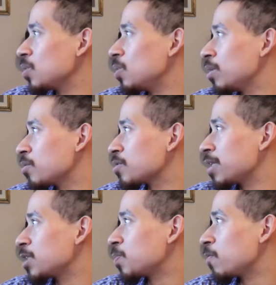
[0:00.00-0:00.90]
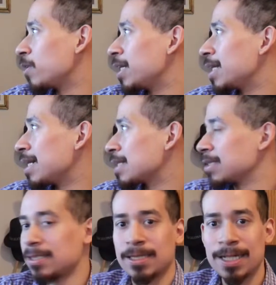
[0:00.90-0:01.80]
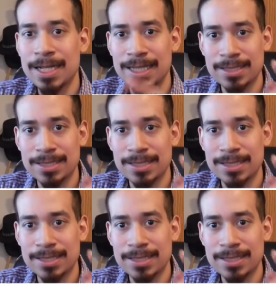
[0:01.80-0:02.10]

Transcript: All other sites providing access denied.